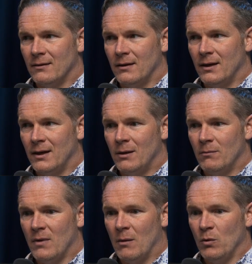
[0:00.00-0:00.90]

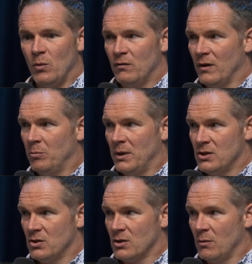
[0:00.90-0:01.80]
I mean, we've had
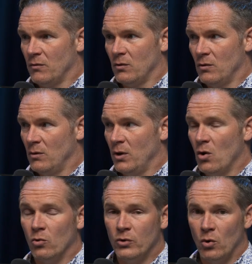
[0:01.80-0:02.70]
patients come through that we
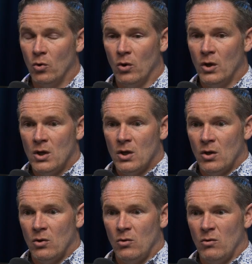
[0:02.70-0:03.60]
all know
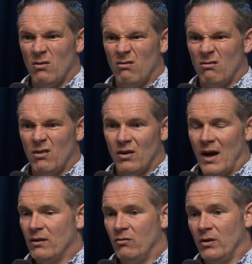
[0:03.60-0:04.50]
who
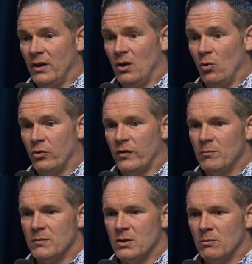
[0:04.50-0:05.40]
had really no
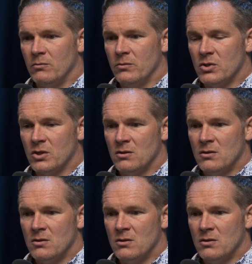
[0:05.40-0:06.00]
symptoms,